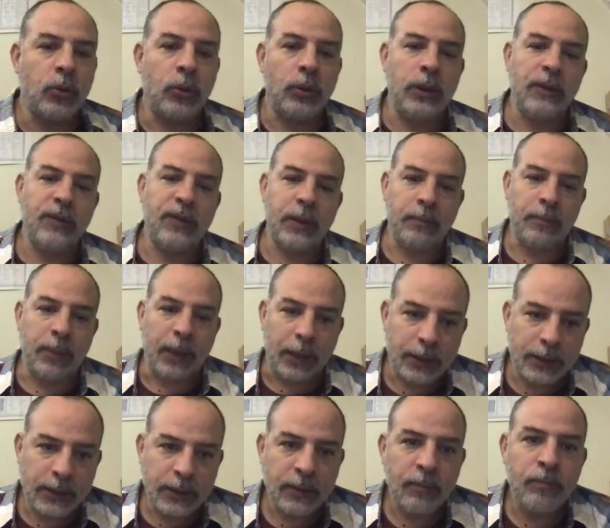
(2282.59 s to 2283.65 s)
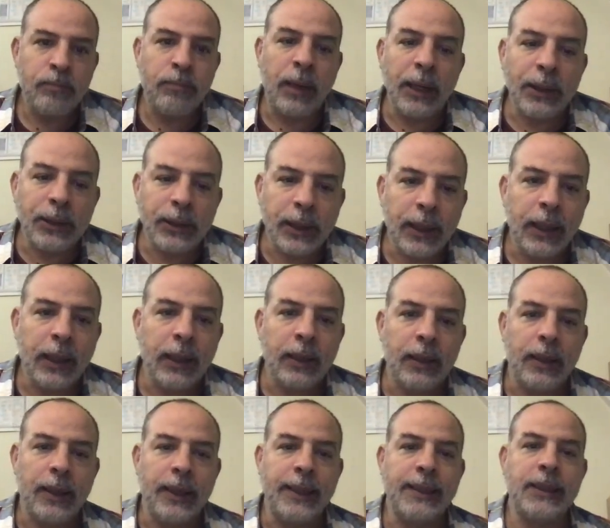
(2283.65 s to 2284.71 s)
different parts. Part A
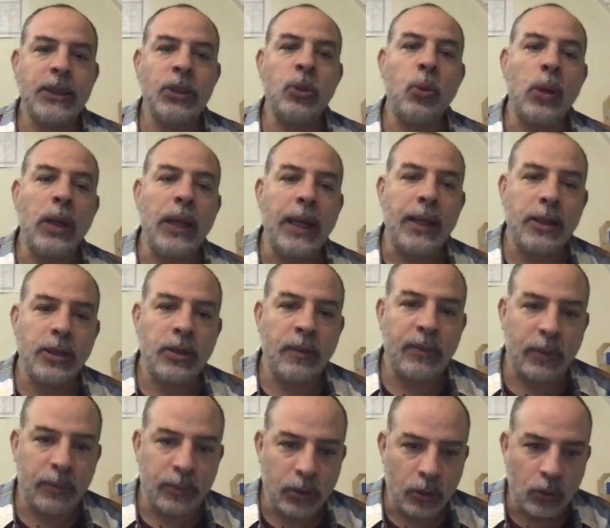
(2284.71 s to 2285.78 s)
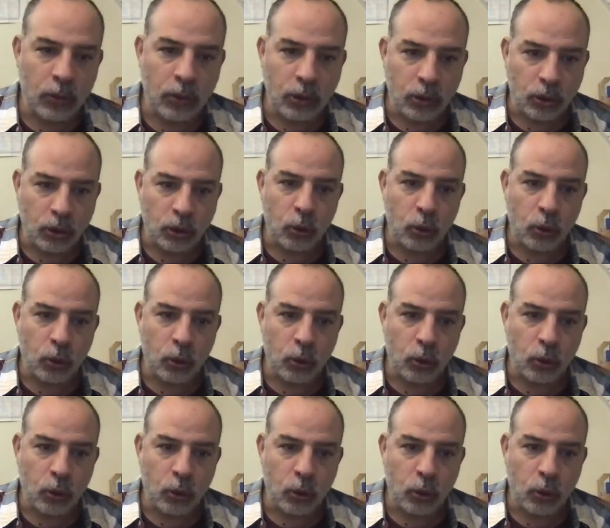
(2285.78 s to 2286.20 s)
is nucleation from solutions.